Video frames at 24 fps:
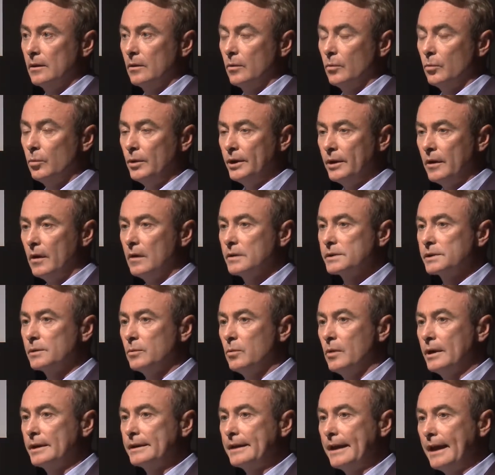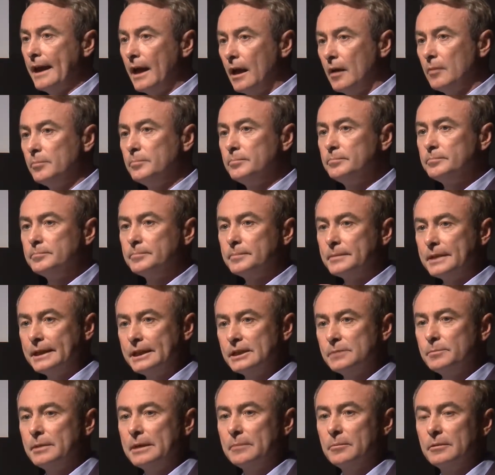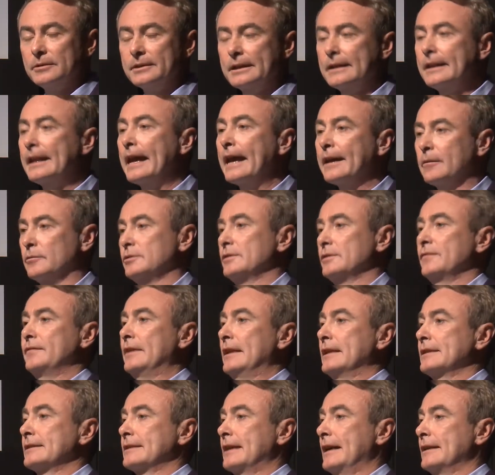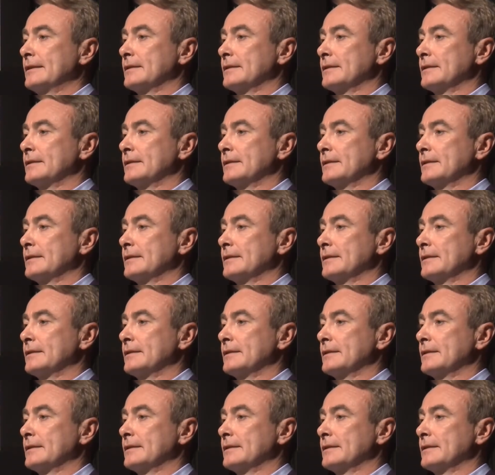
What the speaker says: we also want to help teach people the language of data science,